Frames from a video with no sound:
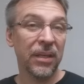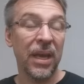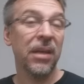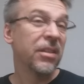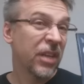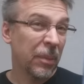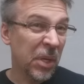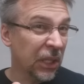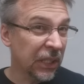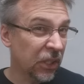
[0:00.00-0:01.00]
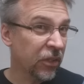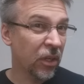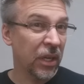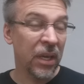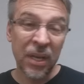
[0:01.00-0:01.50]
okay? It's gonna be a little
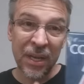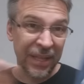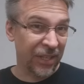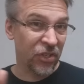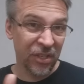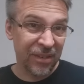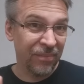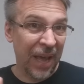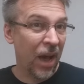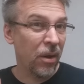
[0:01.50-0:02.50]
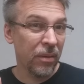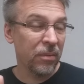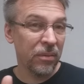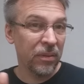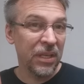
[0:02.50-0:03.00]
dirty. That's just
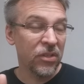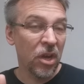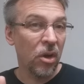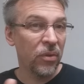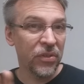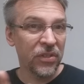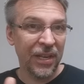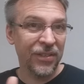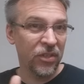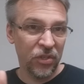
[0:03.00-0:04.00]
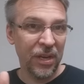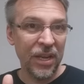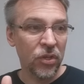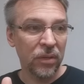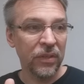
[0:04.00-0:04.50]
how these go. That's just the
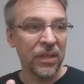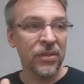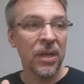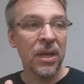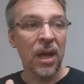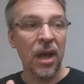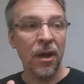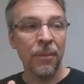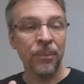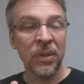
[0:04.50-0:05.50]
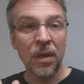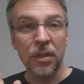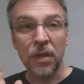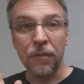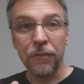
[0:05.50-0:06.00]
nature of these.
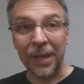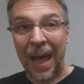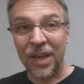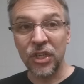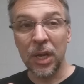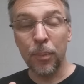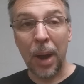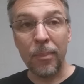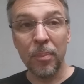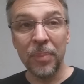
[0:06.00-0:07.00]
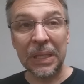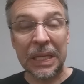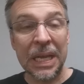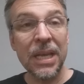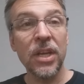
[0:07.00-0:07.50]
The flashing
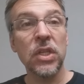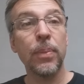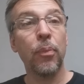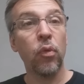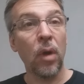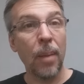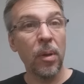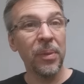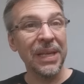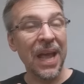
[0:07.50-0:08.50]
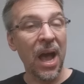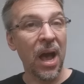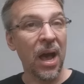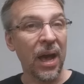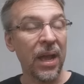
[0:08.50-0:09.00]
probability is probably
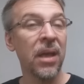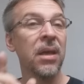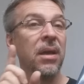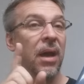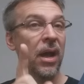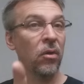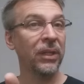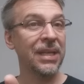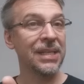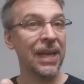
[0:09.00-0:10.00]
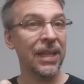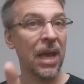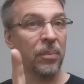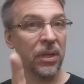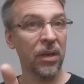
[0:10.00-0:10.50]
high. I only say
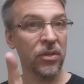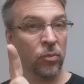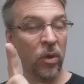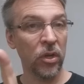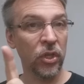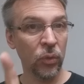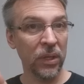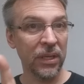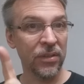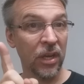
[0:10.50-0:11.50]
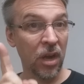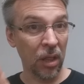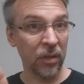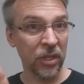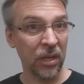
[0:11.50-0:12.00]
that because what you're doing is a
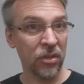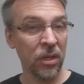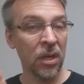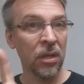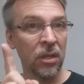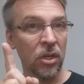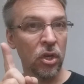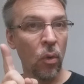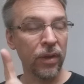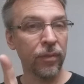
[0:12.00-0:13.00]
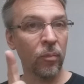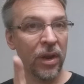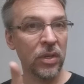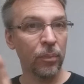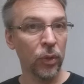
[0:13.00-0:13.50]
color change. You're going from
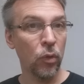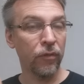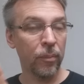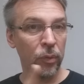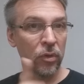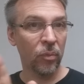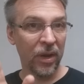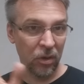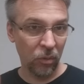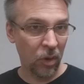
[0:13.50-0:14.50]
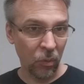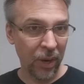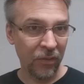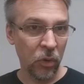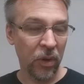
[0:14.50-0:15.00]
red to blue or from blue to red or
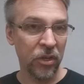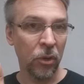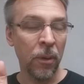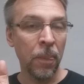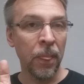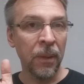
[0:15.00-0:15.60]
whatever you wanna do.